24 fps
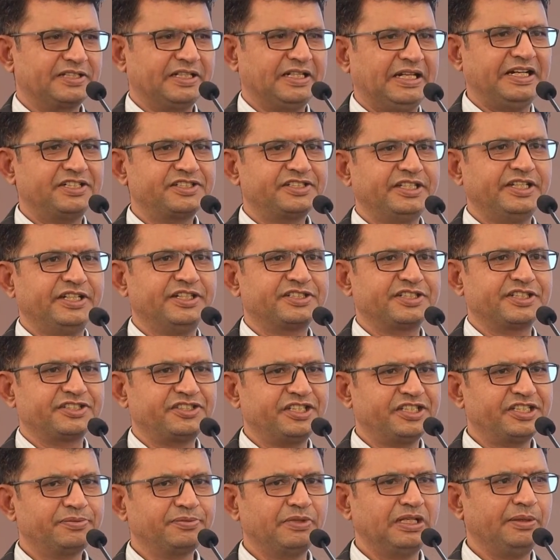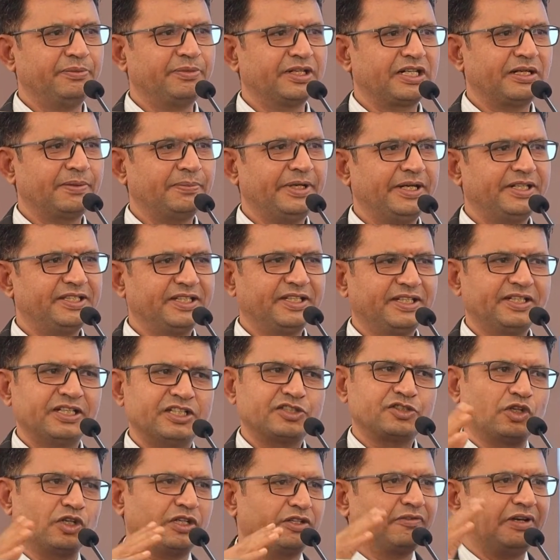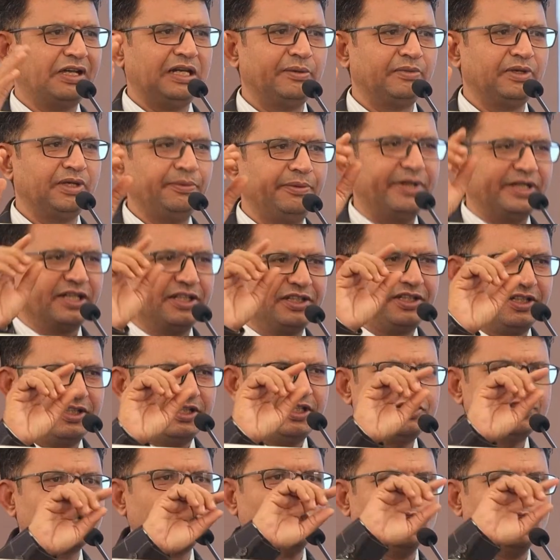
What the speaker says: Let's say it's a 6 millimeter bed thickness or 12 millimeter thickness.